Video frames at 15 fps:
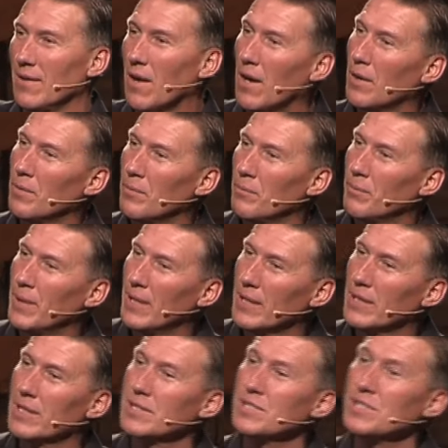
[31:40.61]
not
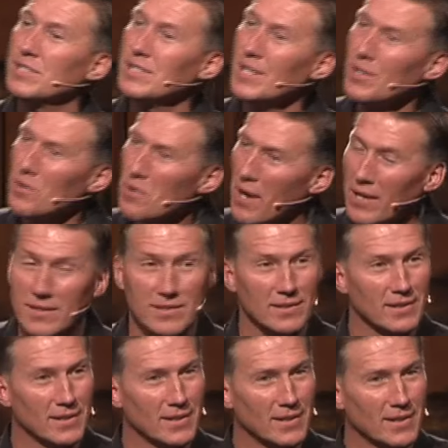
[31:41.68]
being
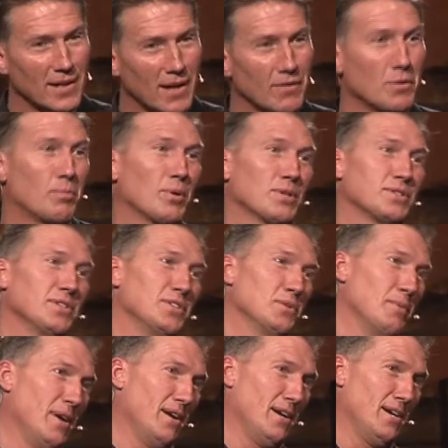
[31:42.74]
considerate of the
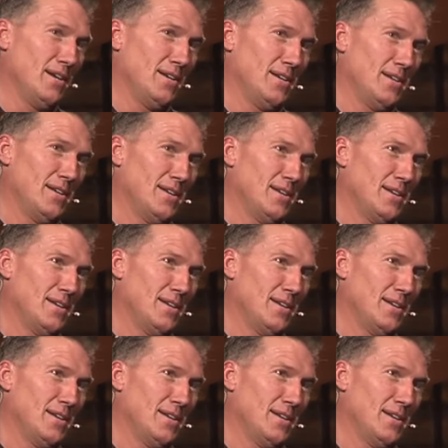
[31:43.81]
person you married.